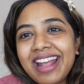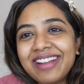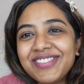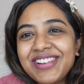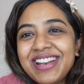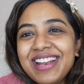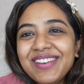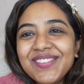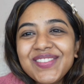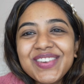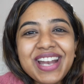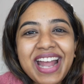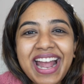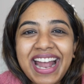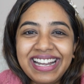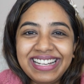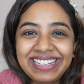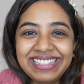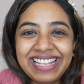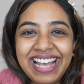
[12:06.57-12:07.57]
I've never
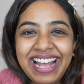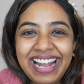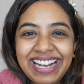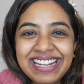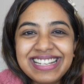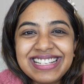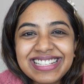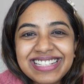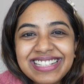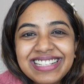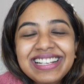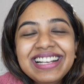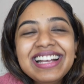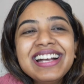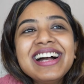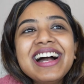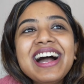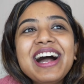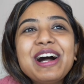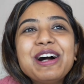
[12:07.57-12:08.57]
had
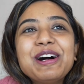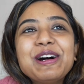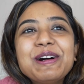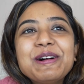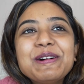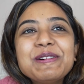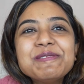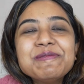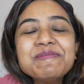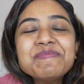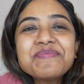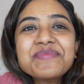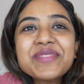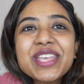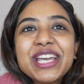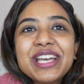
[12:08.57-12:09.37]
that.